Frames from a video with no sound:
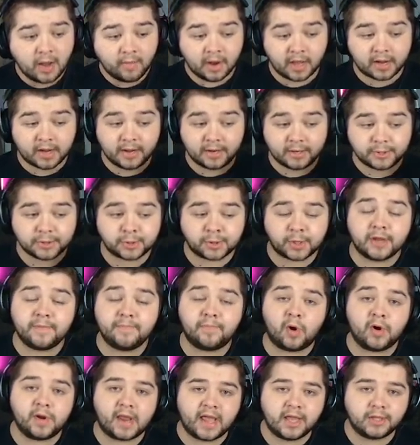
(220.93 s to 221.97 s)
We're looking at
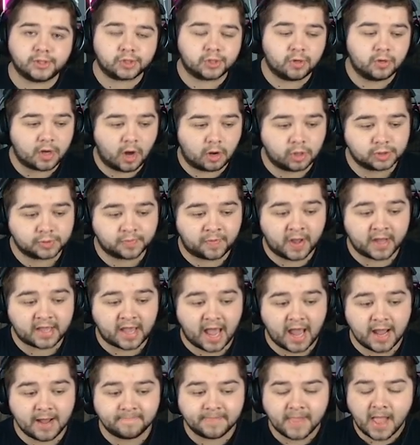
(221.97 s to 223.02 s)
3.82 goals per
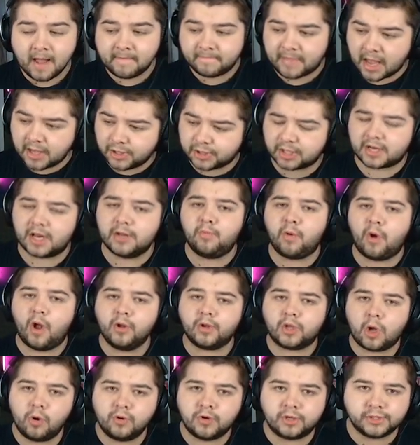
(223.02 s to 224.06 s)
game, basically one
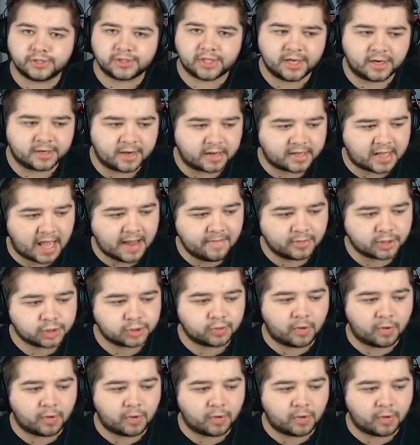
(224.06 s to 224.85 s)
goal conceded a game as